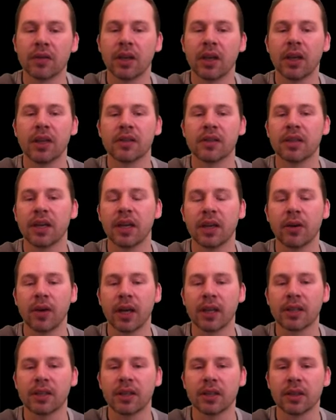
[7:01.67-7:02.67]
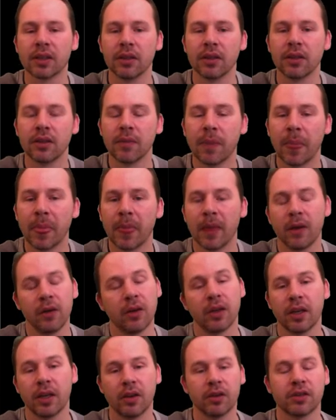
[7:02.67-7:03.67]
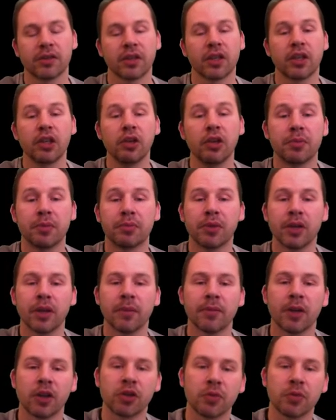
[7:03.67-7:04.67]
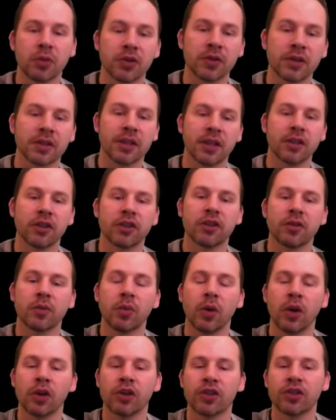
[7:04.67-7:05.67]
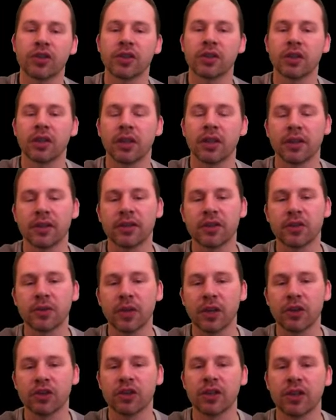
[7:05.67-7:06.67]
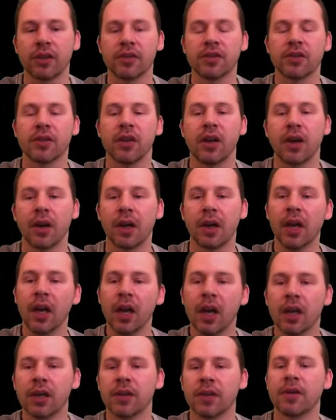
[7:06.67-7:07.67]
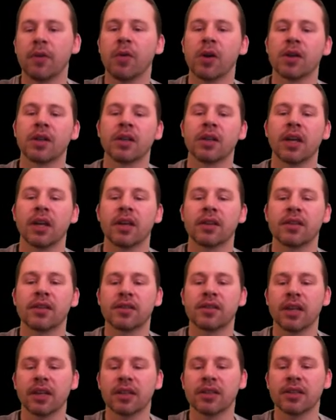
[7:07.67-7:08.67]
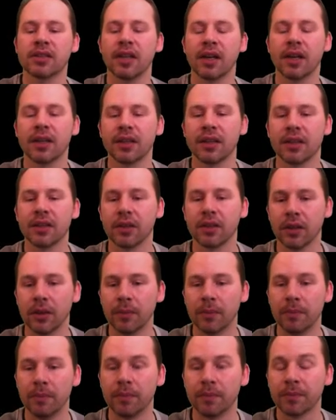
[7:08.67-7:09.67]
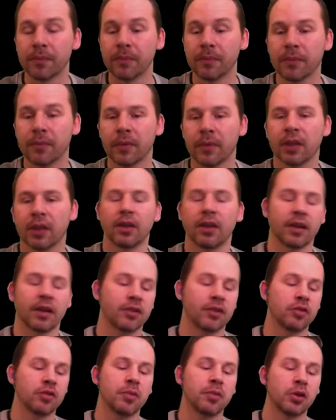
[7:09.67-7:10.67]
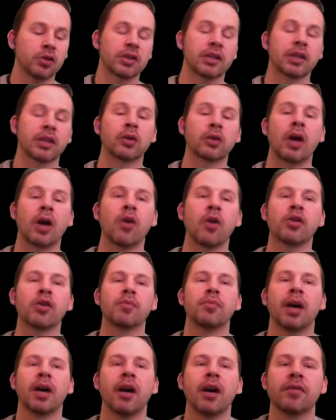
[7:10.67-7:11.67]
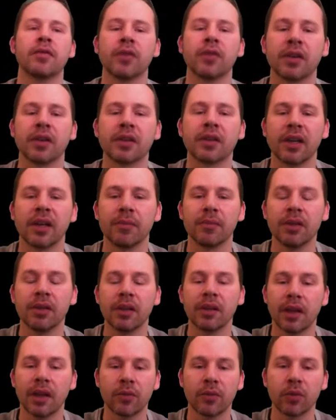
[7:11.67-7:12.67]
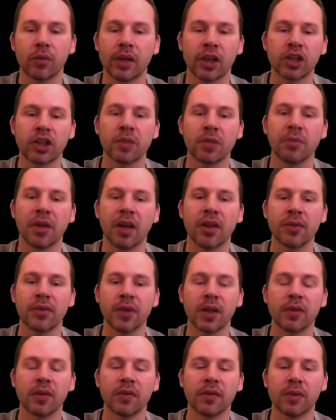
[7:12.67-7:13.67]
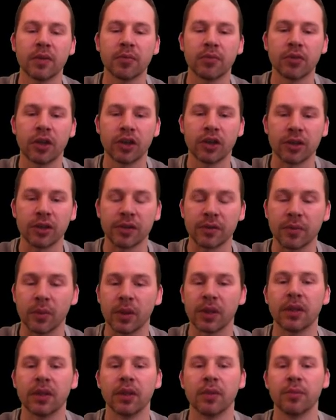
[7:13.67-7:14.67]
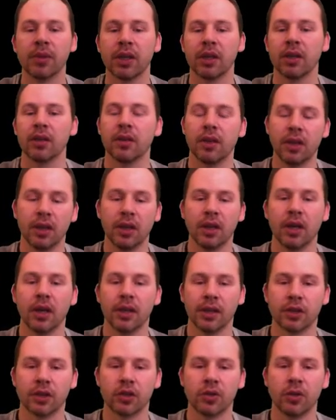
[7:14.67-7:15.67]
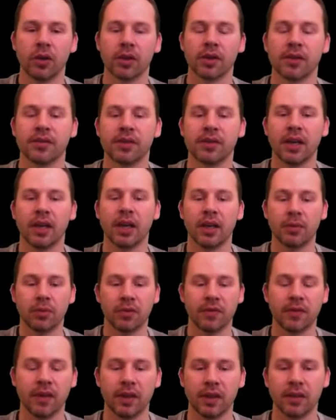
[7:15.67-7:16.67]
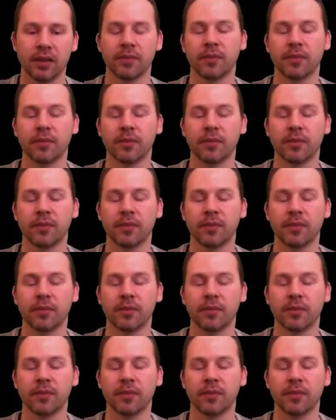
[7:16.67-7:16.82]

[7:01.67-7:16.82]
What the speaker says: is a rectangle, or you know, it's a cube pretty much, which was then squashed and stretched and so on. And if I wanted a six-sided like supposedly round bar, for example, that would actually be 3 different brushes, one in the middle and then 2 on the side, with the